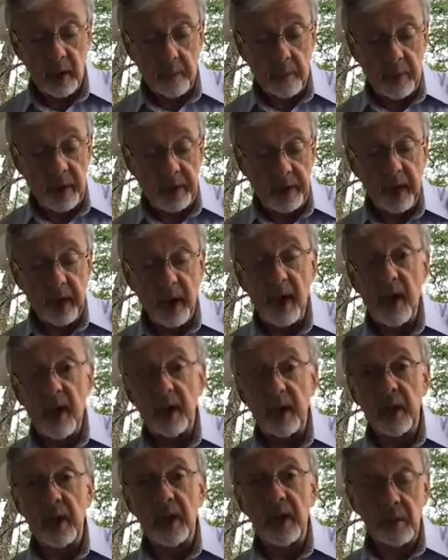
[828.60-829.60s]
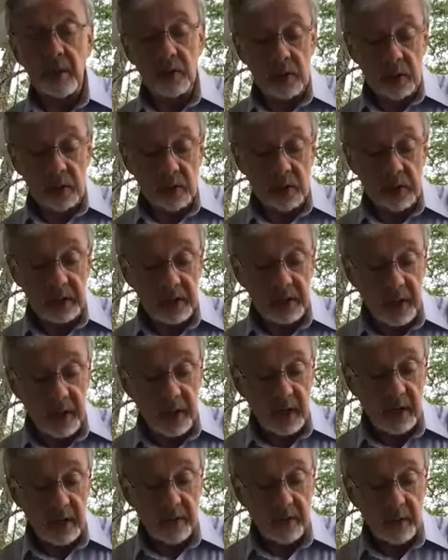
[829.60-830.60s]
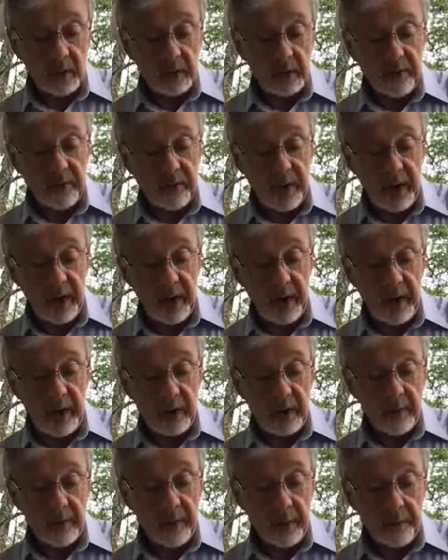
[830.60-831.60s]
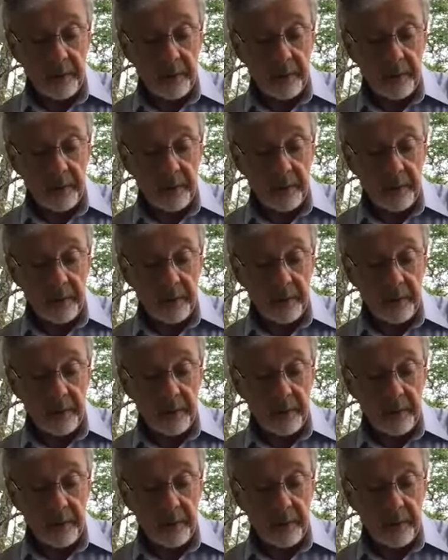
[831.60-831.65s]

by God. Then he goes on to say in verse 5